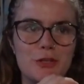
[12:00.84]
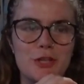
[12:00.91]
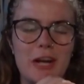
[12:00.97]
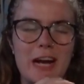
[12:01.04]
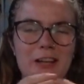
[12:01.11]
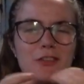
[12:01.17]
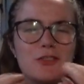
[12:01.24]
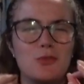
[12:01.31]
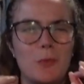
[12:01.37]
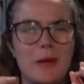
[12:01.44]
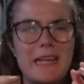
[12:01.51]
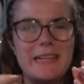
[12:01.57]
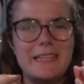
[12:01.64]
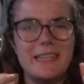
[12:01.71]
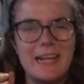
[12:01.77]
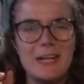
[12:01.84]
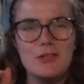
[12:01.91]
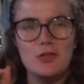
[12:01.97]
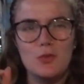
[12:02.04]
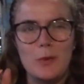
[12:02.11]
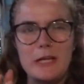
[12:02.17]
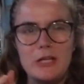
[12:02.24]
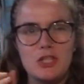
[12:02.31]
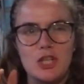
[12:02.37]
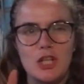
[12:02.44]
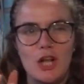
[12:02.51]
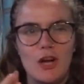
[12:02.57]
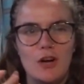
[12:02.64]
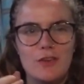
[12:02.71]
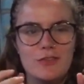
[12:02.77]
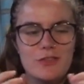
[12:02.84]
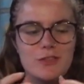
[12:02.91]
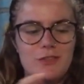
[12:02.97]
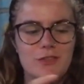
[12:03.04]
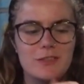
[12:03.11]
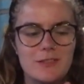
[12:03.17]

they're kind of sweet. They're like sweet shallots.